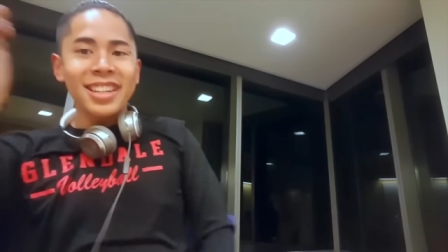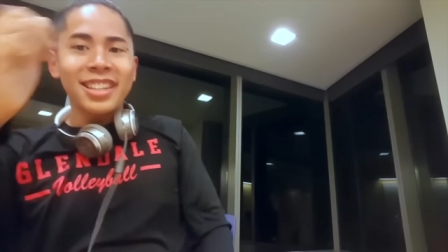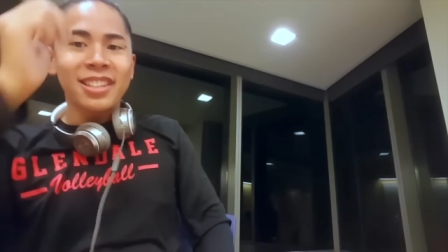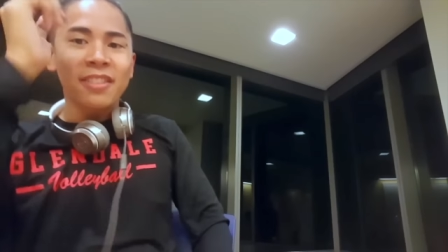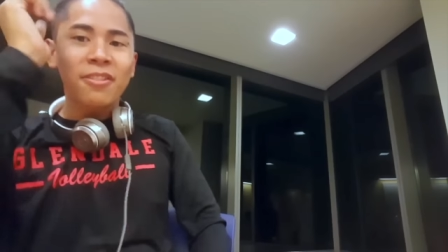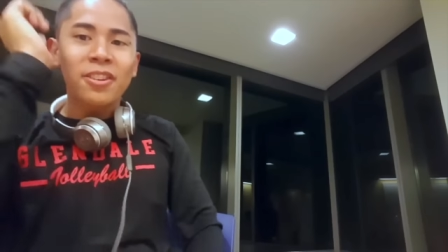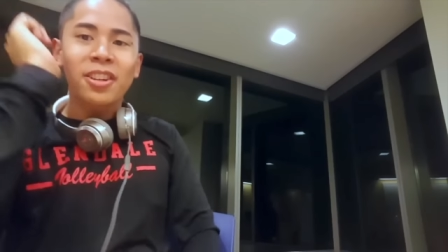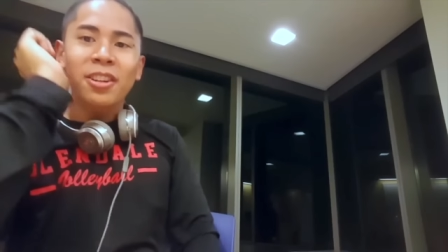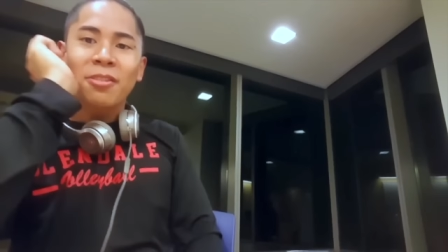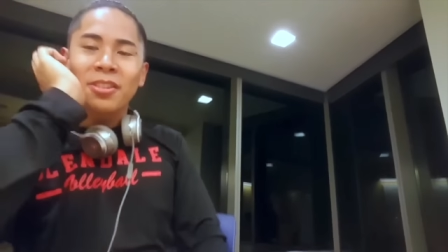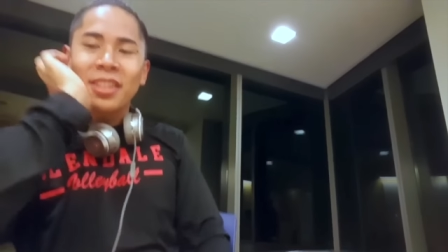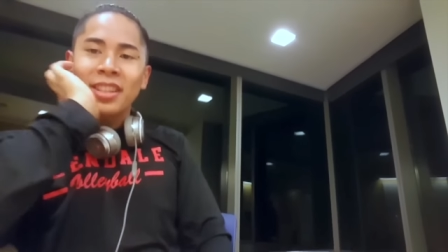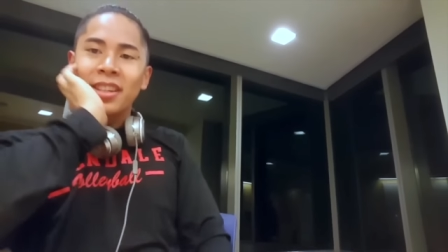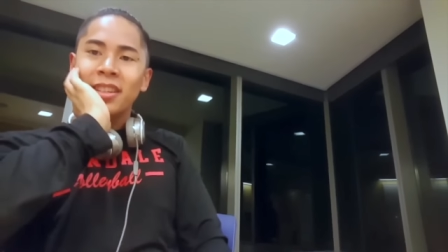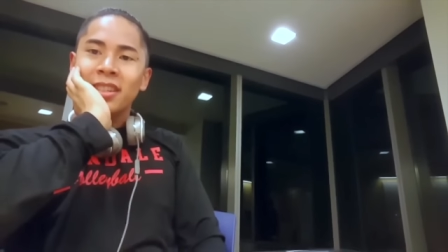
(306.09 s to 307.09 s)
It's freaking
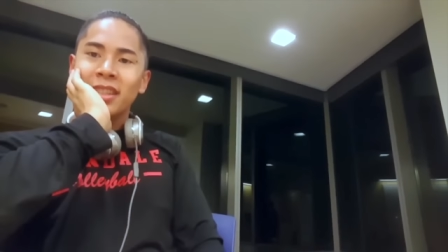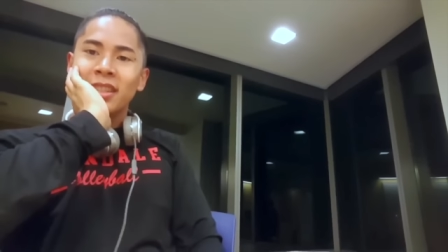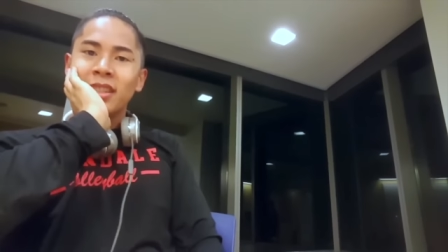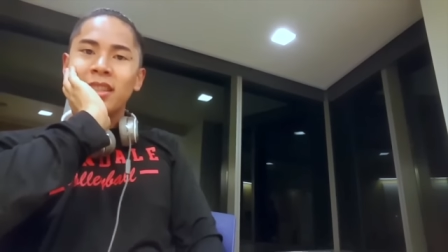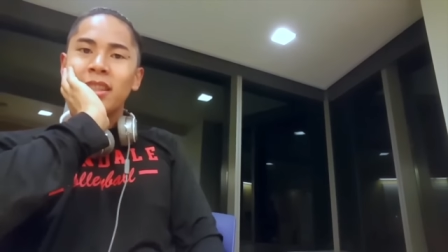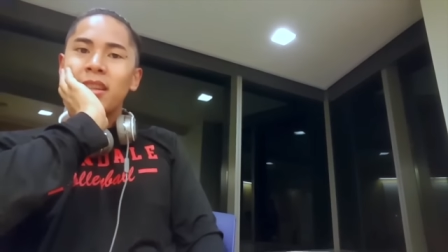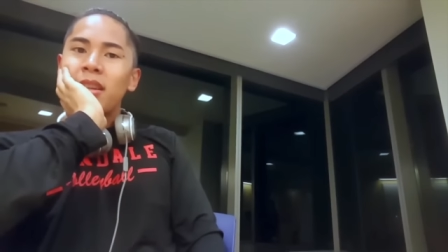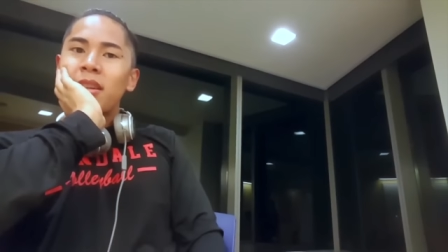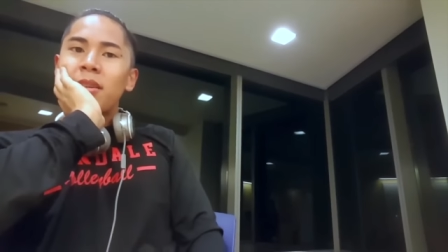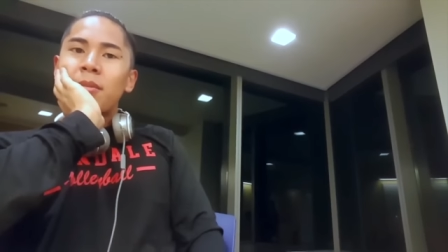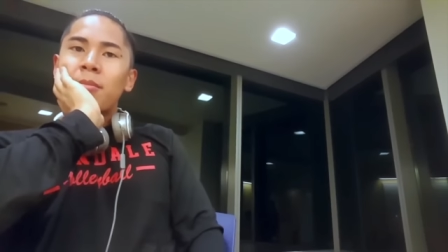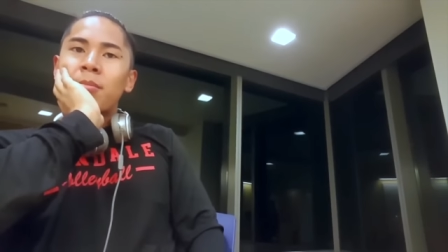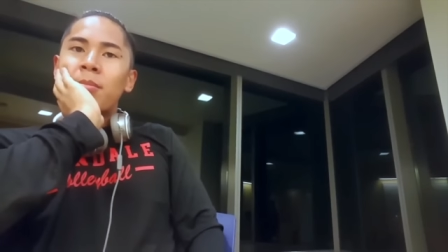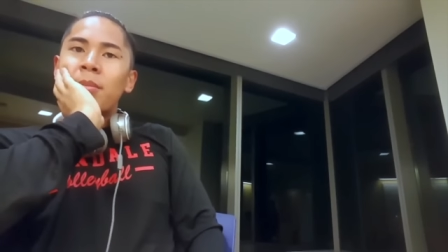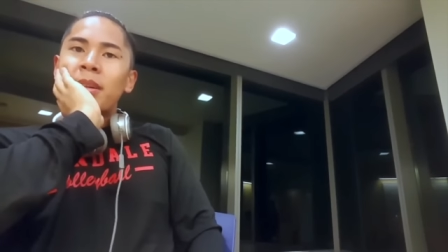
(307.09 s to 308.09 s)
ridiculous.
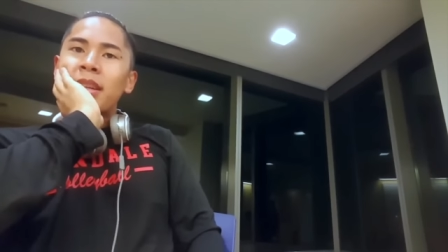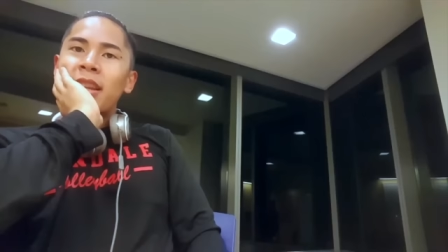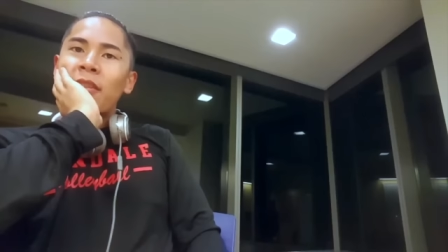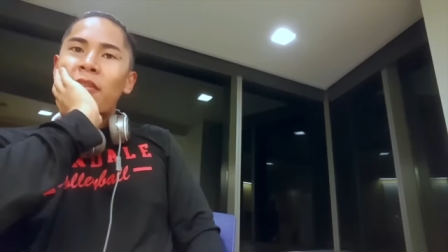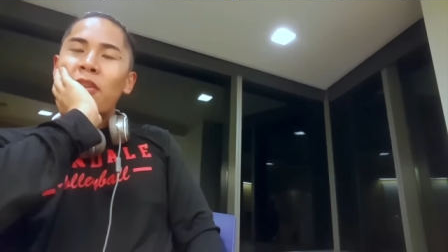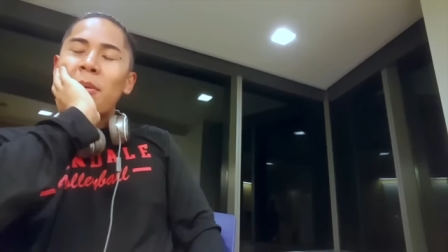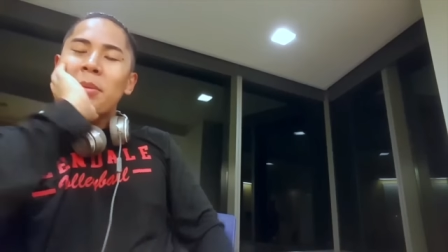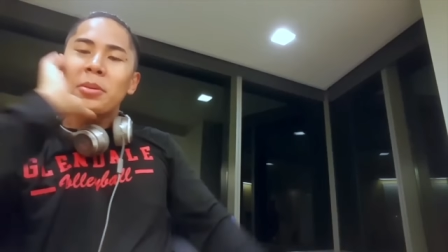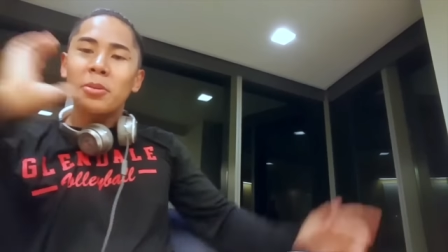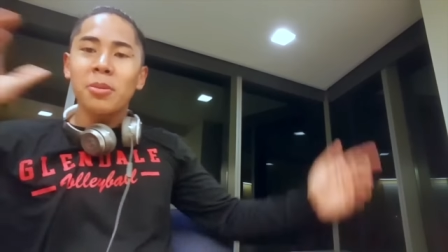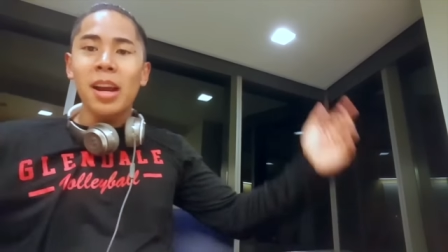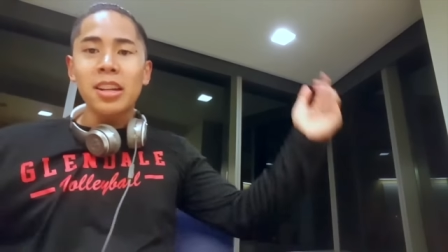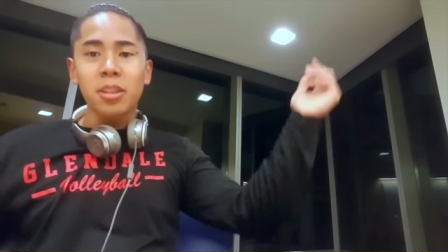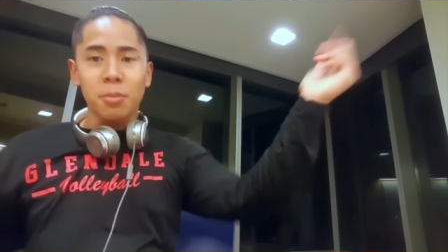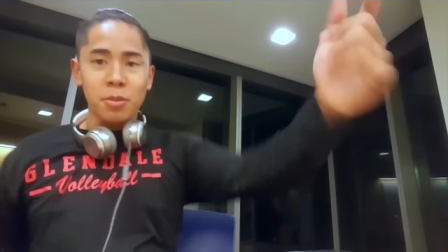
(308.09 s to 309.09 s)
But if you want me to
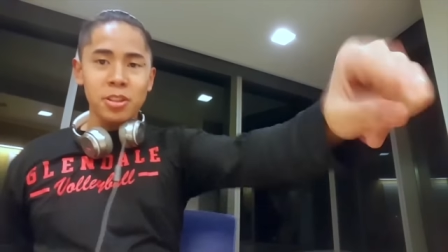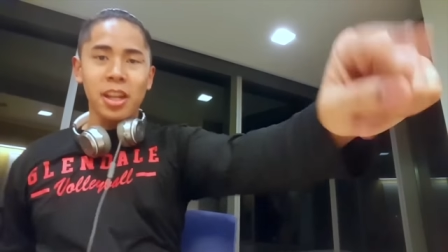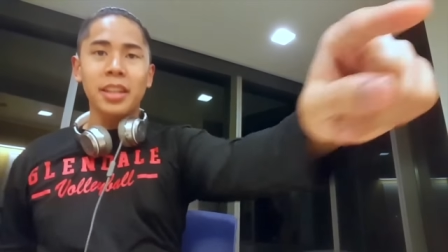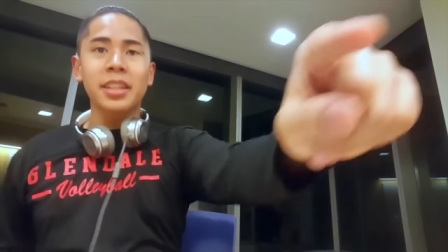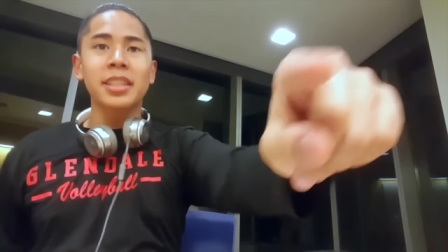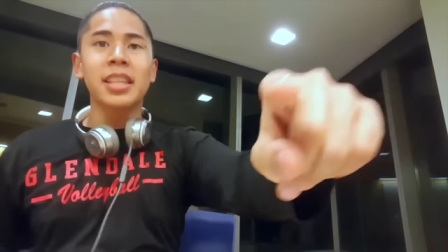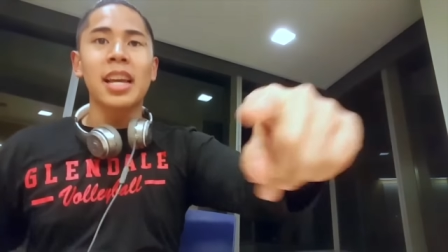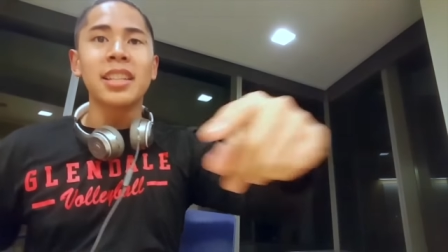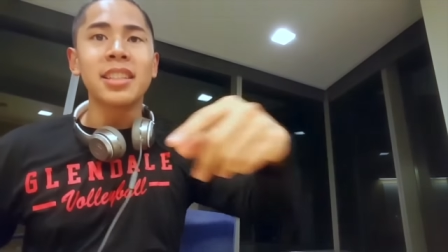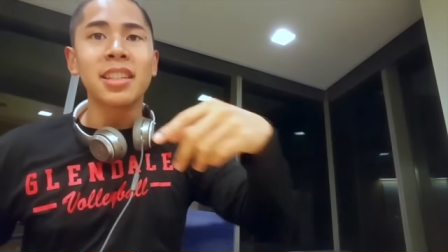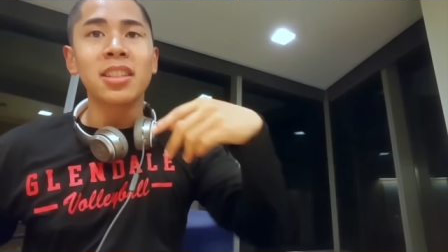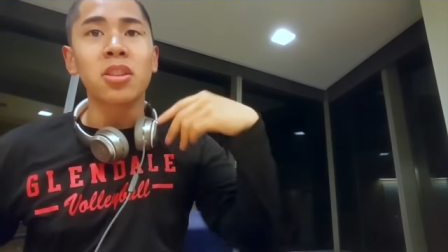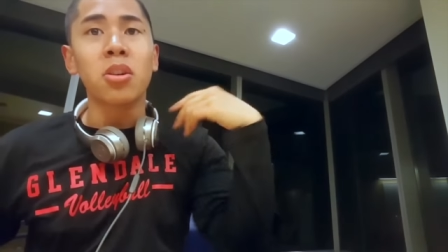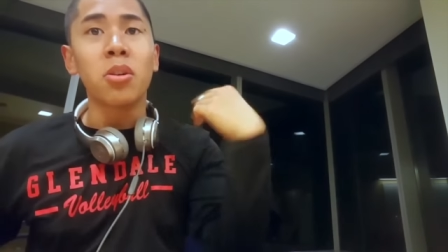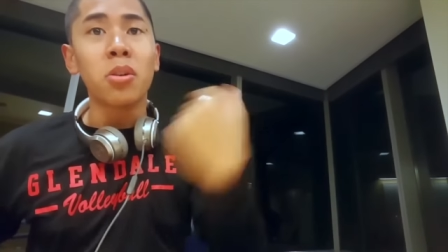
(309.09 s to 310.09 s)
react to more Jessica
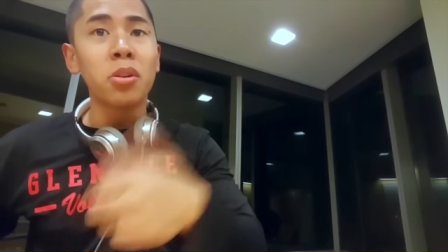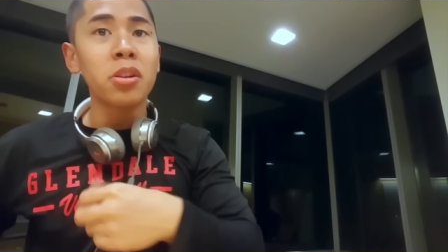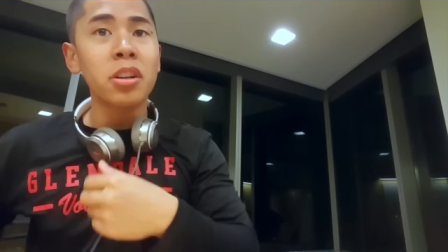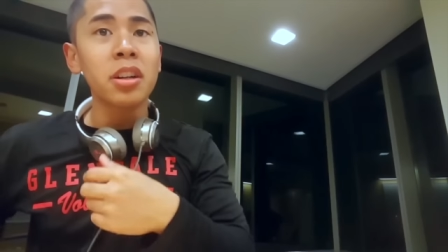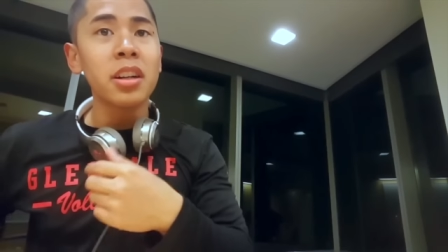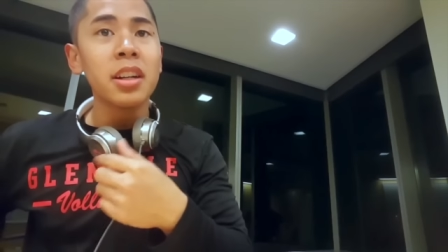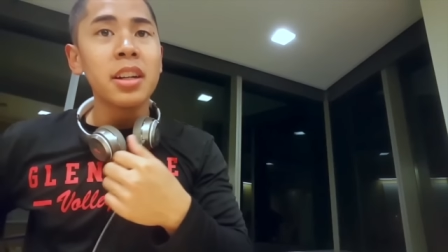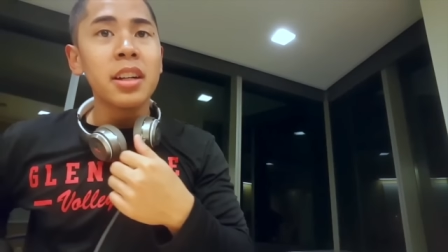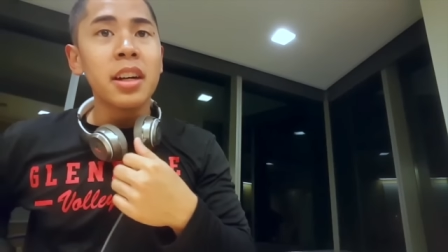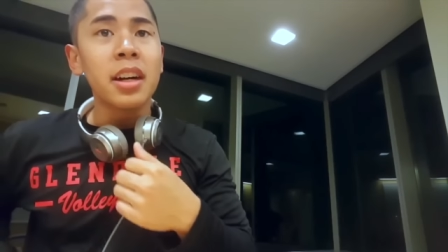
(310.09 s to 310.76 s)
Sanders or